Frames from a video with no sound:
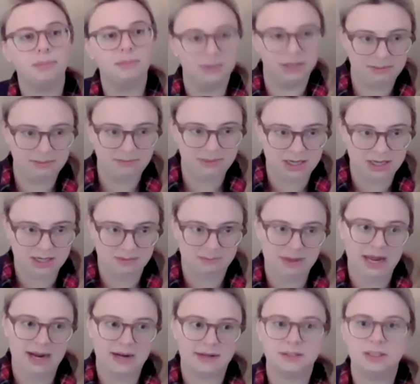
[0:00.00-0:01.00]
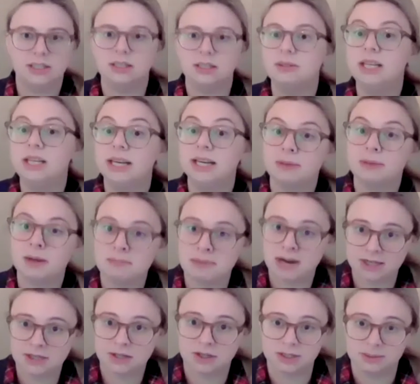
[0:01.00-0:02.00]
led me on the path to getting my
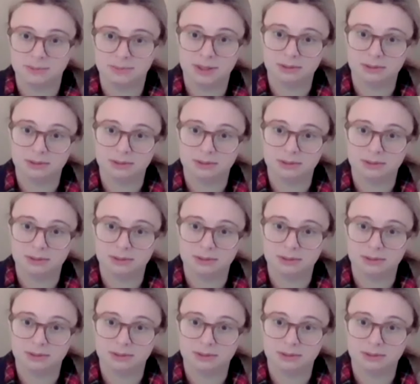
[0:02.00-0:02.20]
master's in